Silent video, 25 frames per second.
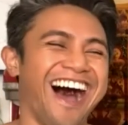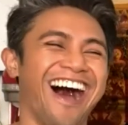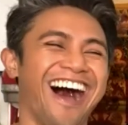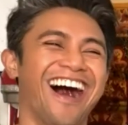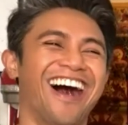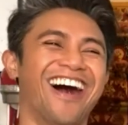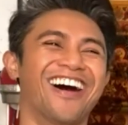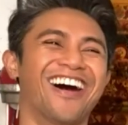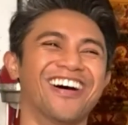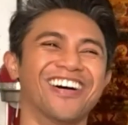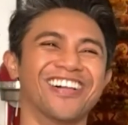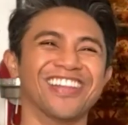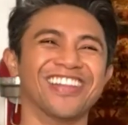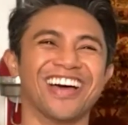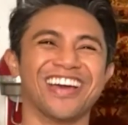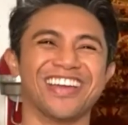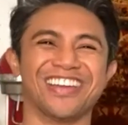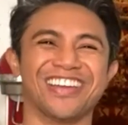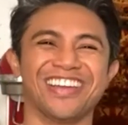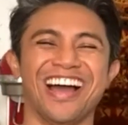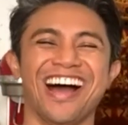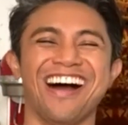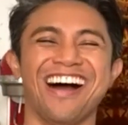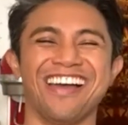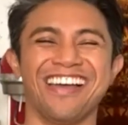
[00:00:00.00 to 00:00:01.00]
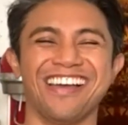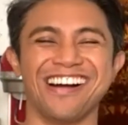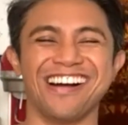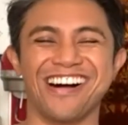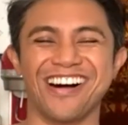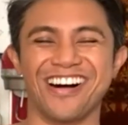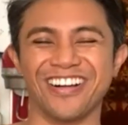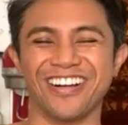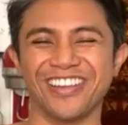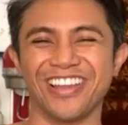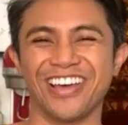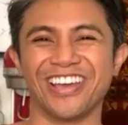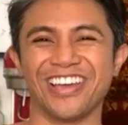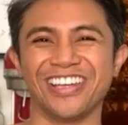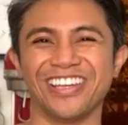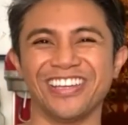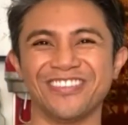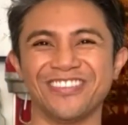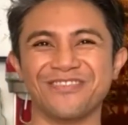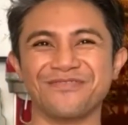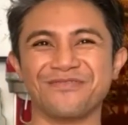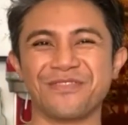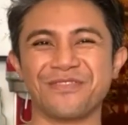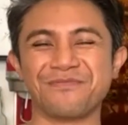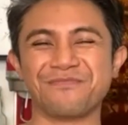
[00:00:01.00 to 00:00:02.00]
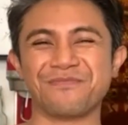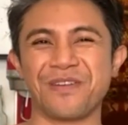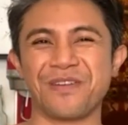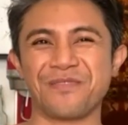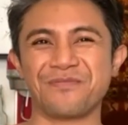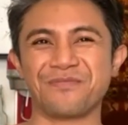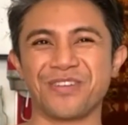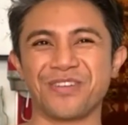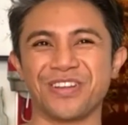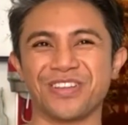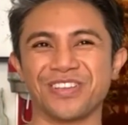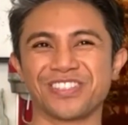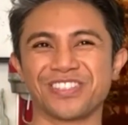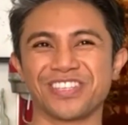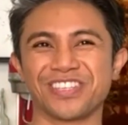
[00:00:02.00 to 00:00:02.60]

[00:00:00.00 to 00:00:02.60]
all I remember is